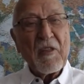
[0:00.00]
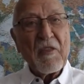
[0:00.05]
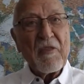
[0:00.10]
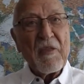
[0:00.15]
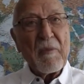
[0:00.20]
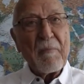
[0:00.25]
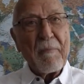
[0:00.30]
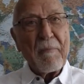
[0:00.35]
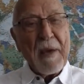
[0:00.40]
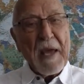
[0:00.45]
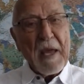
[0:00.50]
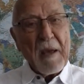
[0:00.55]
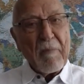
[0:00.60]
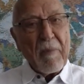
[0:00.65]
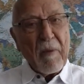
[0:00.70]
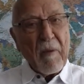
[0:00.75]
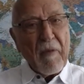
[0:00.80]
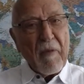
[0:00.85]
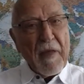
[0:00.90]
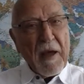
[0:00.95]
the
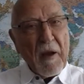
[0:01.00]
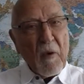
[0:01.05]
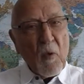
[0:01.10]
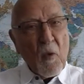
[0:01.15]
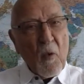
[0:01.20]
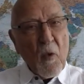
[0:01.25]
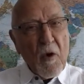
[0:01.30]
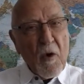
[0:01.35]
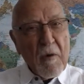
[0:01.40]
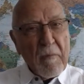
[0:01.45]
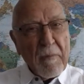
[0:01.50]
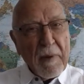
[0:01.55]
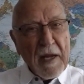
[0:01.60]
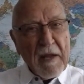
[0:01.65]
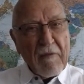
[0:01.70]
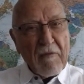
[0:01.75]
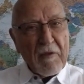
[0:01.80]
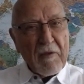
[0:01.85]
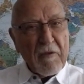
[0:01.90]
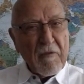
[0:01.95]
people that weren't
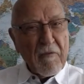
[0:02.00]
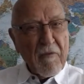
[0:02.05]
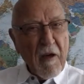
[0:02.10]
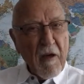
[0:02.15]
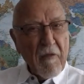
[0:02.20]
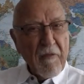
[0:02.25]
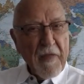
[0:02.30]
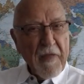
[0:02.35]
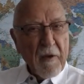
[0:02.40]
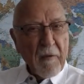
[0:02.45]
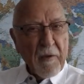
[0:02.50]
believers thought they